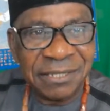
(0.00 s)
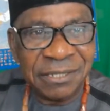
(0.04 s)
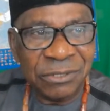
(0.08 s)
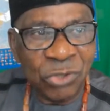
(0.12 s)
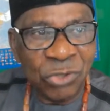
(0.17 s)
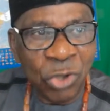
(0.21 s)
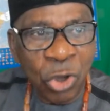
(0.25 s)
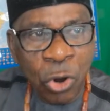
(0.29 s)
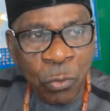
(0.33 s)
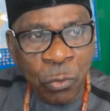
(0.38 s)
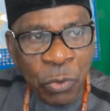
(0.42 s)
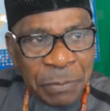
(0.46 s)

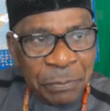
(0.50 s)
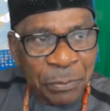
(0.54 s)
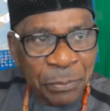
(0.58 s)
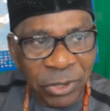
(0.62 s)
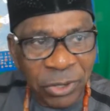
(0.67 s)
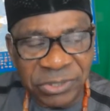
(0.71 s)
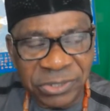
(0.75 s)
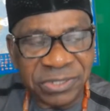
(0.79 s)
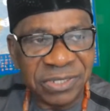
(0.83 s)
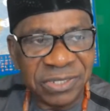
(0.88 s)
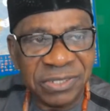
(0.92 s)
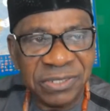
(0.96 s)
no
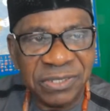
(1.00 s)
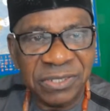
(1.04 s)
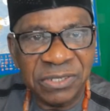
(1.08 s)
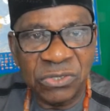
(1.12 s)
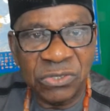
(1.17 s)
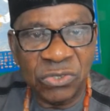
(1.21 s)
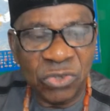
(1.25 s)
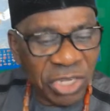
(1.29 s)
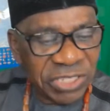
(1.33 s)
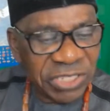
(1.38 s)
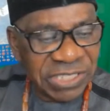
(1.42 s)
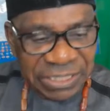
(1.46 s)
weapon,
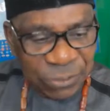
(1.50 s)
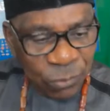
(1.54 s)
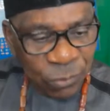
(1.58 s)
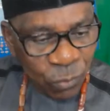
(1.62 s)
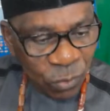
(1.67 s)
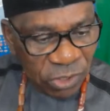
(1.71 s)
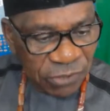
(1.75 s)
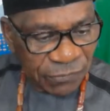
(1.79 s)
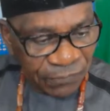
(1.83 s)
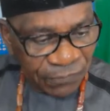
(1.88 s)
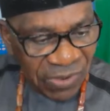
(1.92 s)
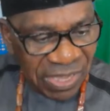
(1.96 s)
nothing
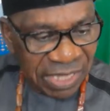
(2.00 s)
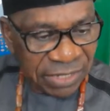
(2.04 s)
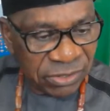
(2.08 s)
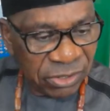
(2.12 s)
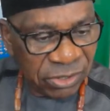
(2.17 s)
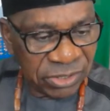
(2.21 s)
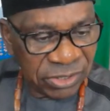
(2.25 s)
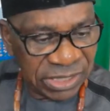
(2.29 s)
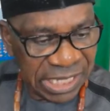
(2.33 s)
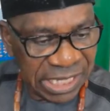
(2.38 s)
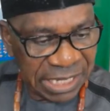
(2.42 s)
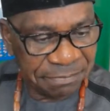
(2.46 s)
was found
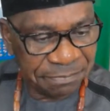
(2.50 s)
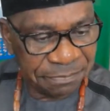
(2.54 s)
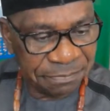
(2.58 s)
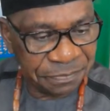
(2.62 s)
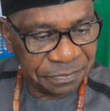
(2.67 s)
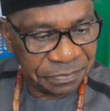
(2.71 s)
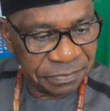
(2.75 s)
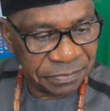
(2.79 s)
on them,